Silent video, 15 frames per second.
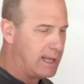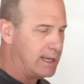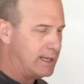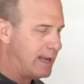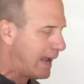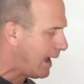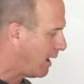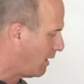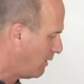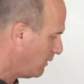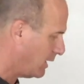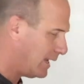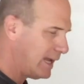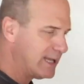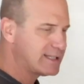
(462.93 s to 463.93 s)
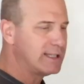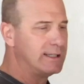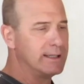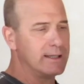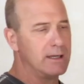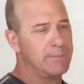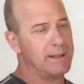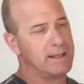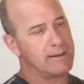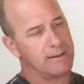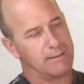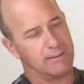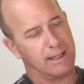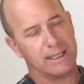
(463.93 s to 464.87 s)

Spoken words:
Now, it's a little bit,